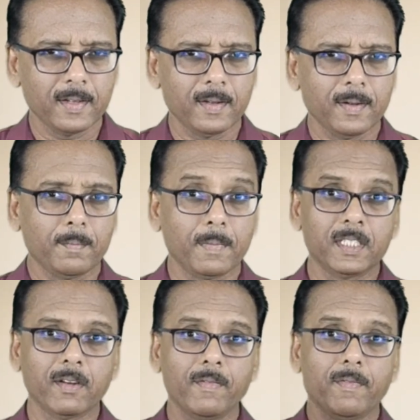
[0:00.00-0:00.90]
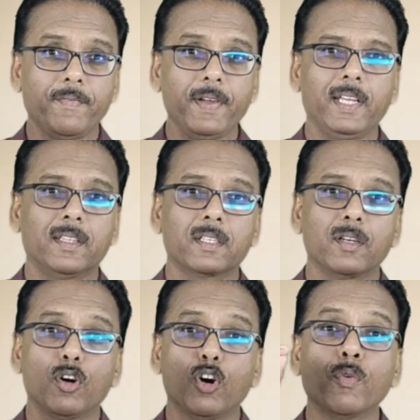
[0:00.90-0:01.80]
But the faith
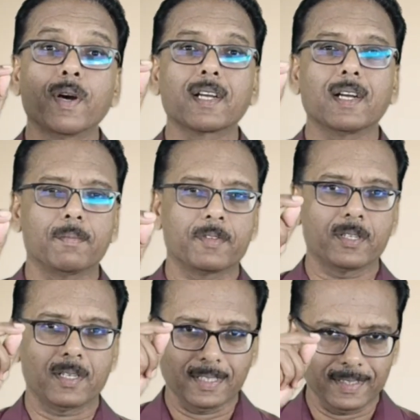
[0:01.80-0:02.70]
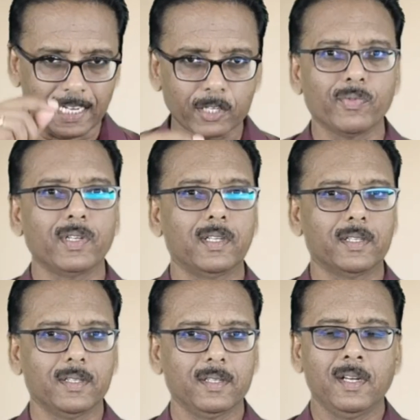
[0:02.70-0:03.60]
overcomes that word,
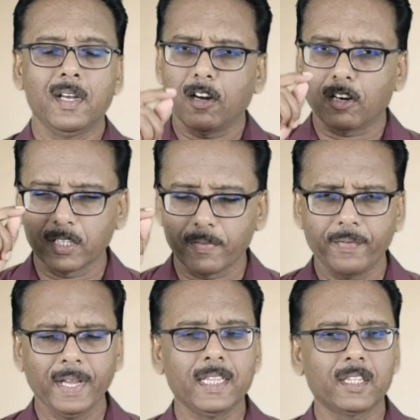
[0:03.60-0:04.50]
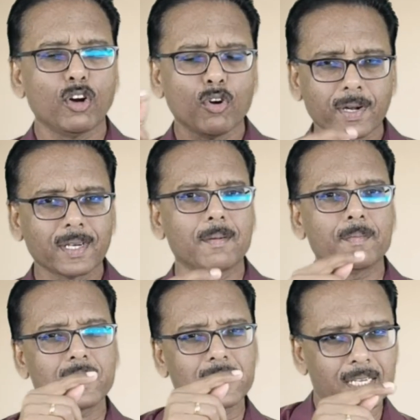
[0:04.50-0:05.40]
or the faith
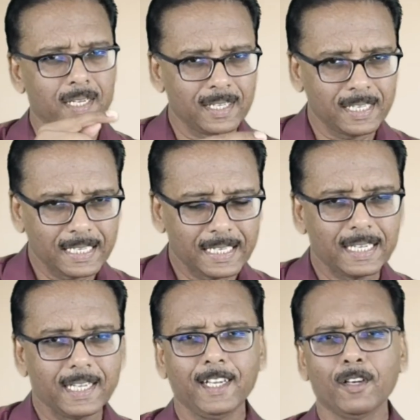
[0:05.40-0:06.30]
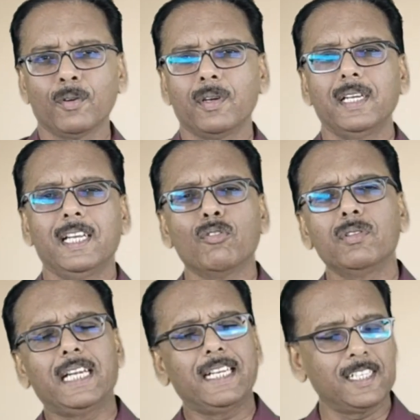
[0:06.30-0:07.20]
overcomes the, you know, doubt
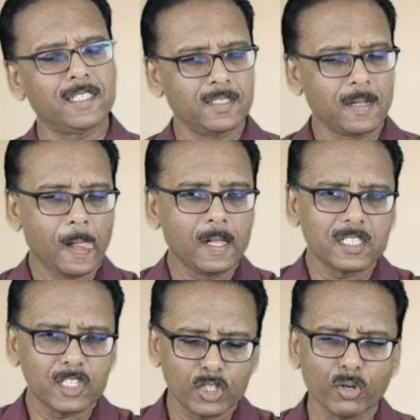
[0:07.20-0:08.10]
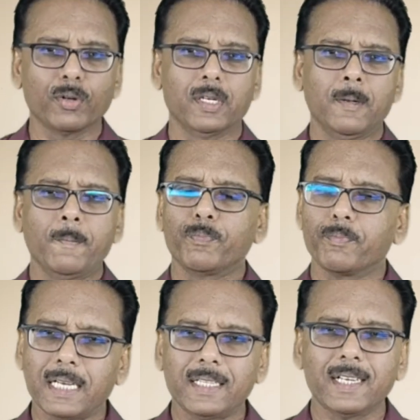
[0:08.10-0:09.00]
that is sown
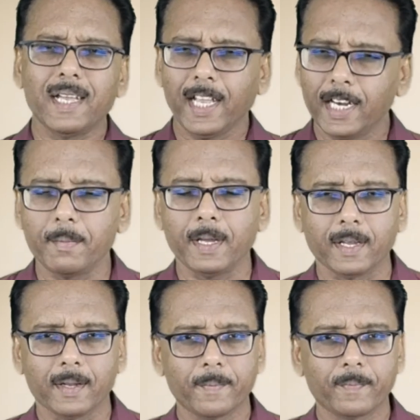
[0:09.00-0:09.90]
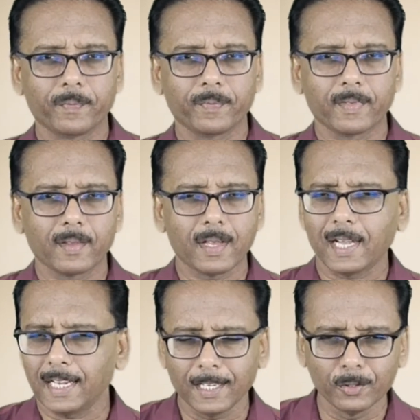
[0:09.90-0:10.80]
by the enemy.
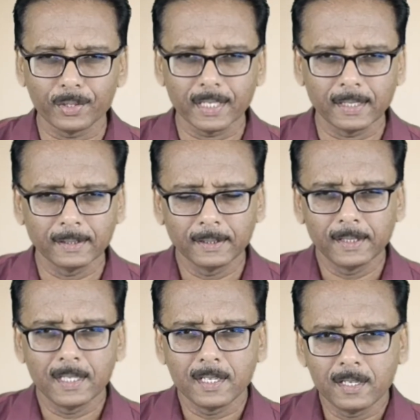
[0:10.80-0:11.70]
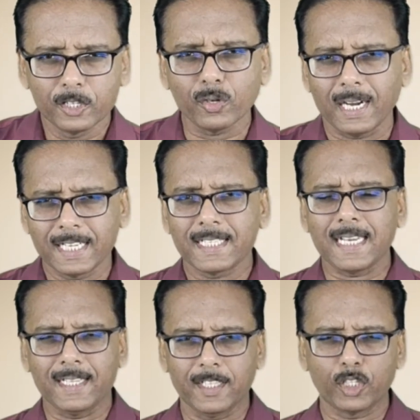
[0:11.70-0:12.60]
Hallelujah. So
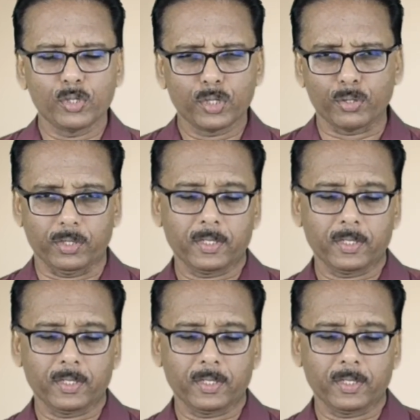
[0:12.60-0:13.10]
understand this truth.